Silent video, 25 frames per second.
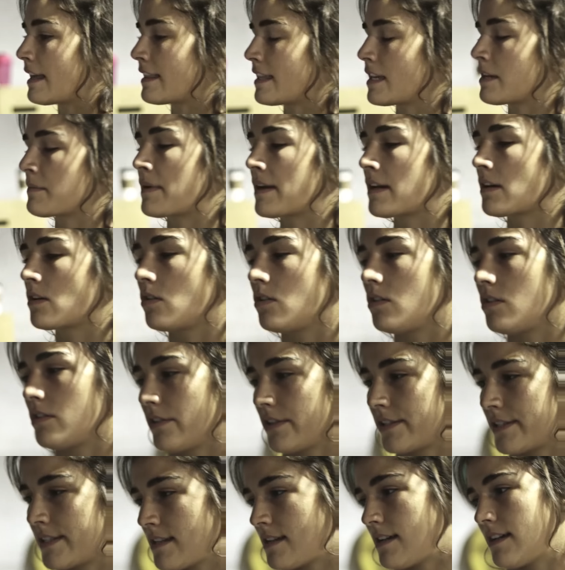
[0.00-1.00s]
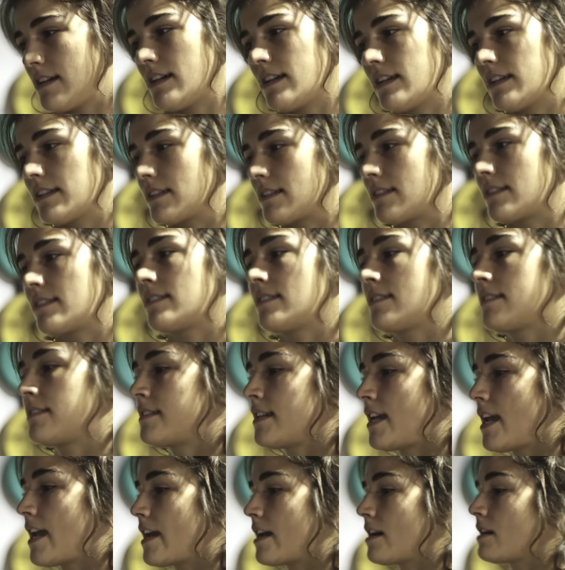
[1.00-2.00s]
think my goal is to
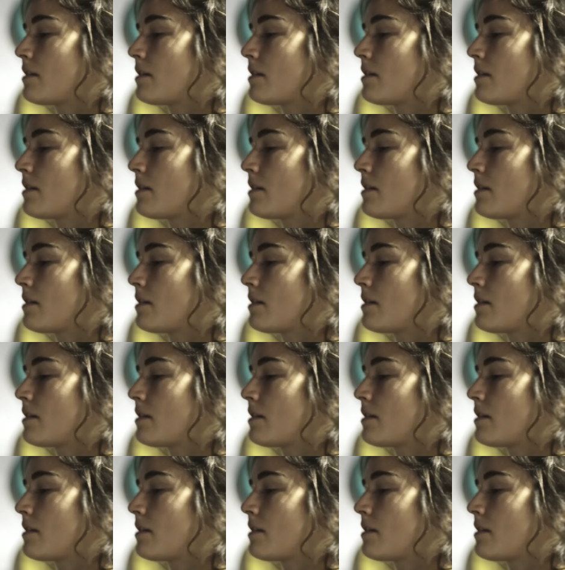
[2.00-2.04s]
stay